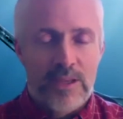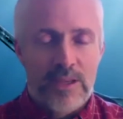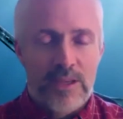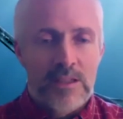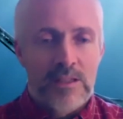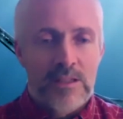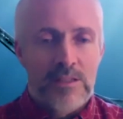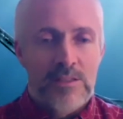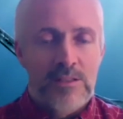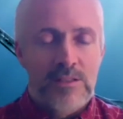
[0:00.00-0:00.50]

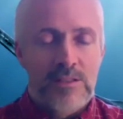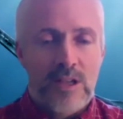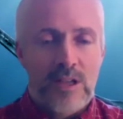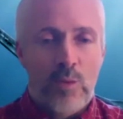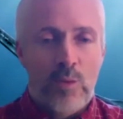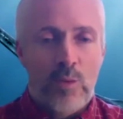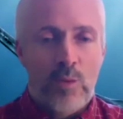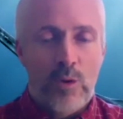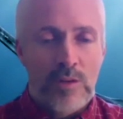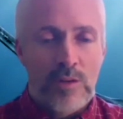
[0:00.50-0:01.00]
Some
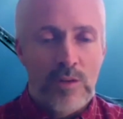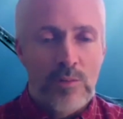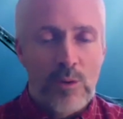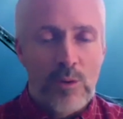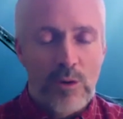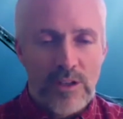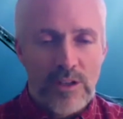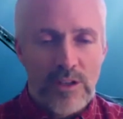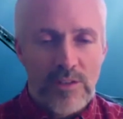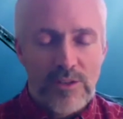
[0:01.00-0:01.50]
work more
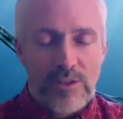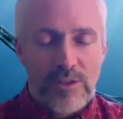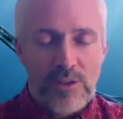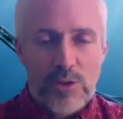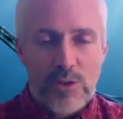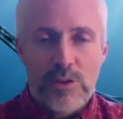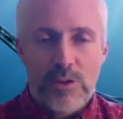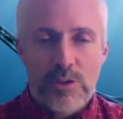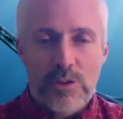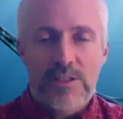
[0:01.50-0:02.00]

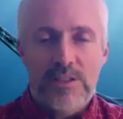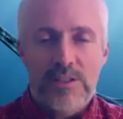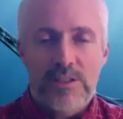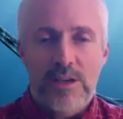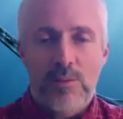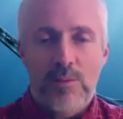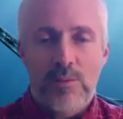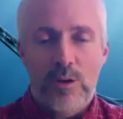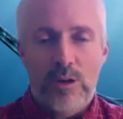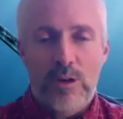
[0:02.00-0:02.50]
individually,
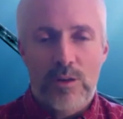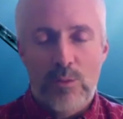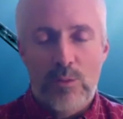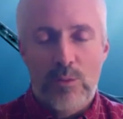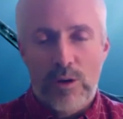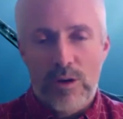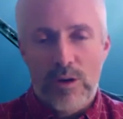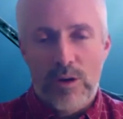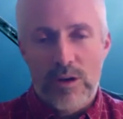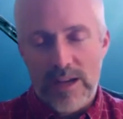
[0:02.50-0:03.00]
some work
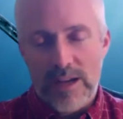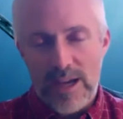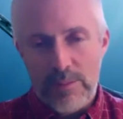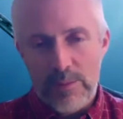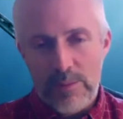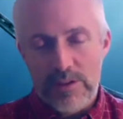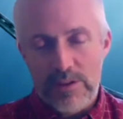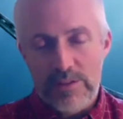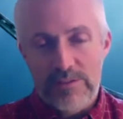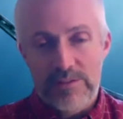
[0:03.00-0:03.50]
more
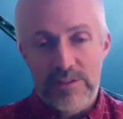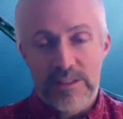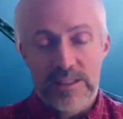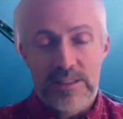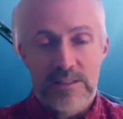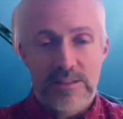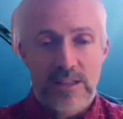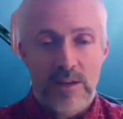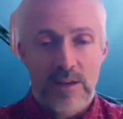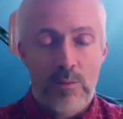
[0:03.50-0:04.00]
collaboratively,
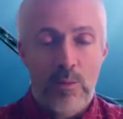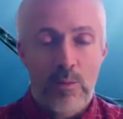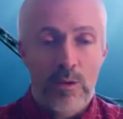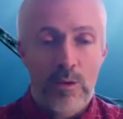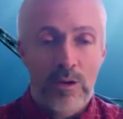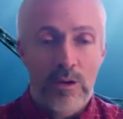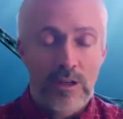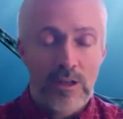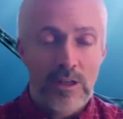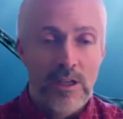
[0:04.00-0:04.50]
some
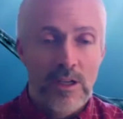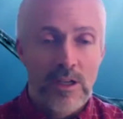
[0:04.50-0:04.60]
work